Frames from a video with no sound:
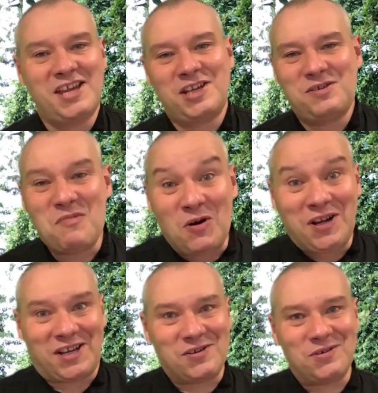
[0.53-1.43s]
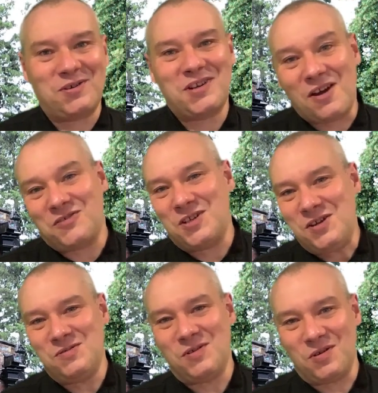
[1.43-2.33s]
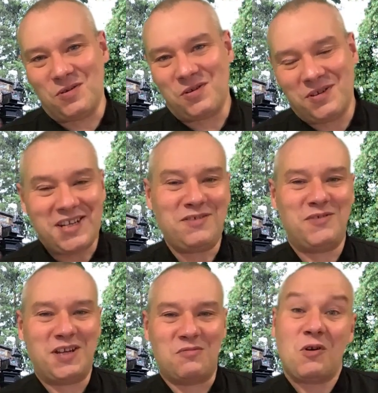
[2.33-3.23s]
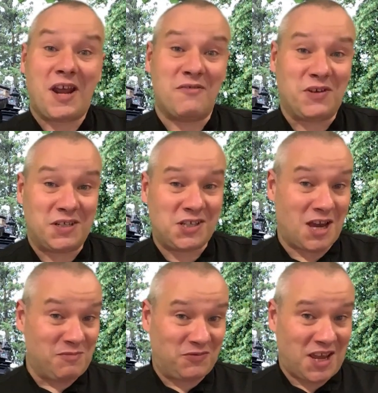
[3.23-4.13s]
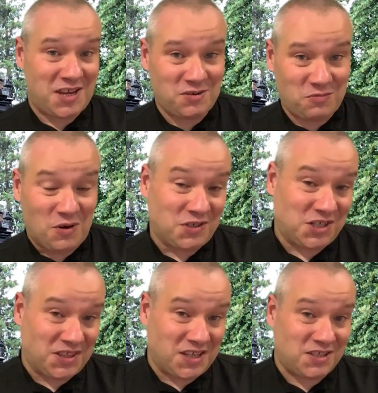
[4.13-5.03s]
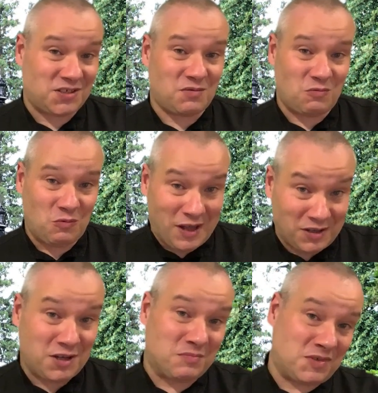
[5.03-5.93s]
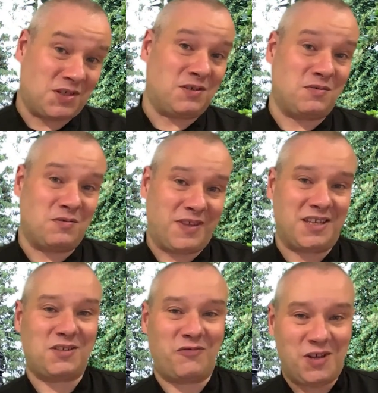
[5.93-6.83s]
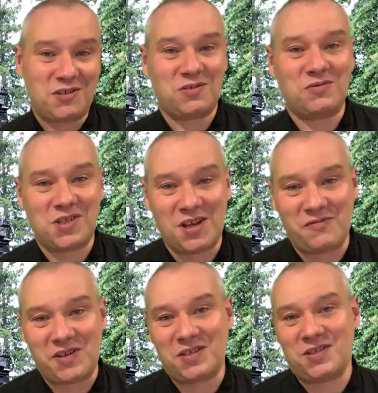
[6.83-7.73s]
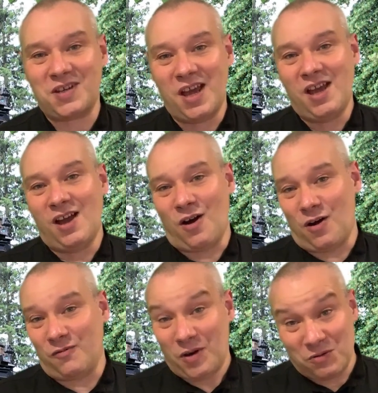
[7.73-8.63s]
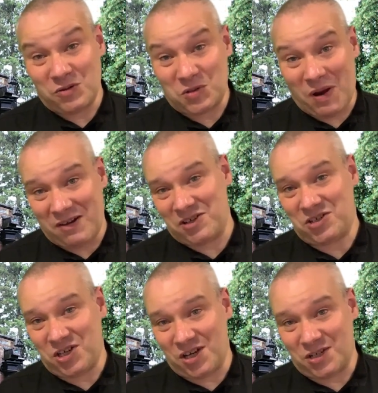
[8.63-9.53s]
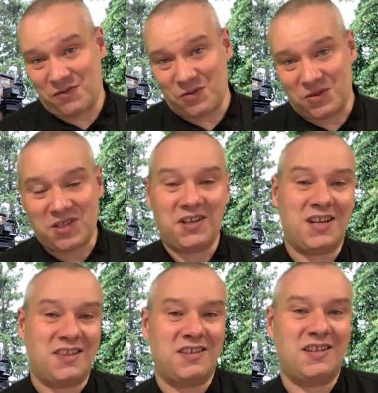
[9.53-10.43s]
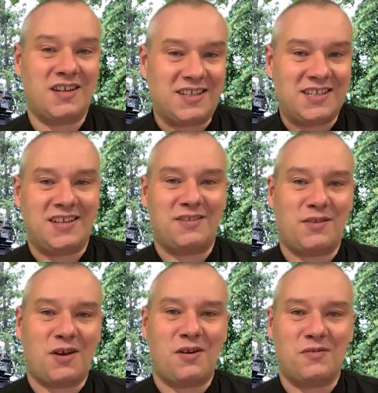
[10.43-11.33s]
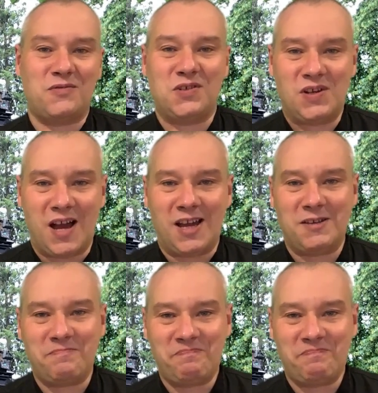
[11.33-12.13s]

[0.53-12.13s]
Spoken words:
Good morning, or good afternoon, or good evening, whatever time of day you're watching this. Welcome to this virtual service of Aldridge Parish Church for Sunday the 19th of July.